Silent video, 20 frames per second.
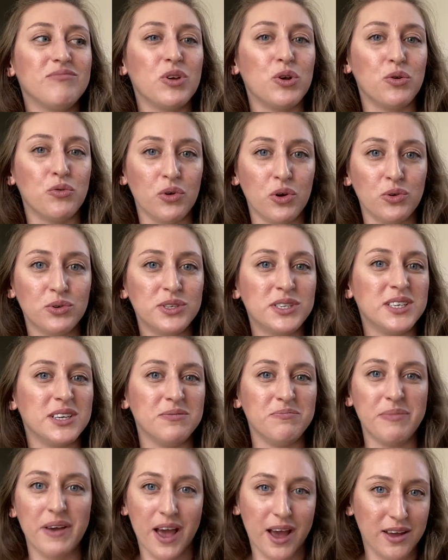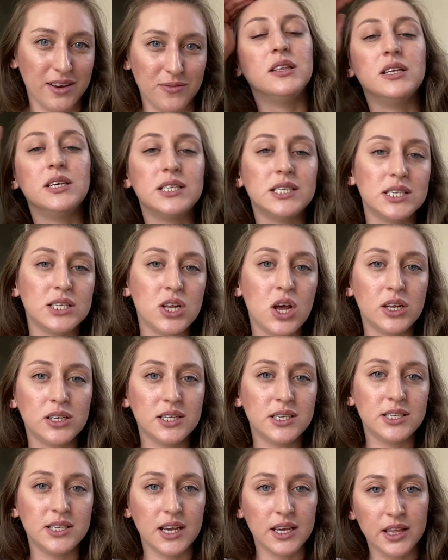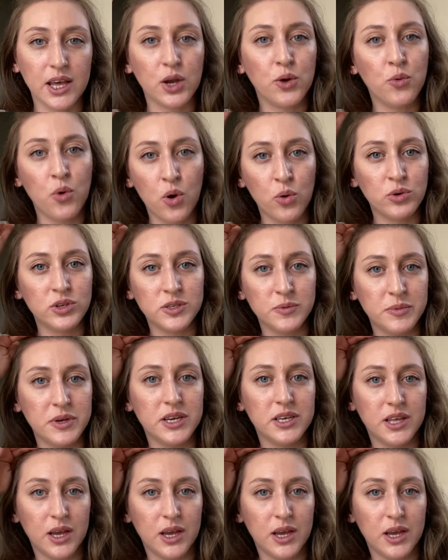gross and bad. This is not to say like woe is me,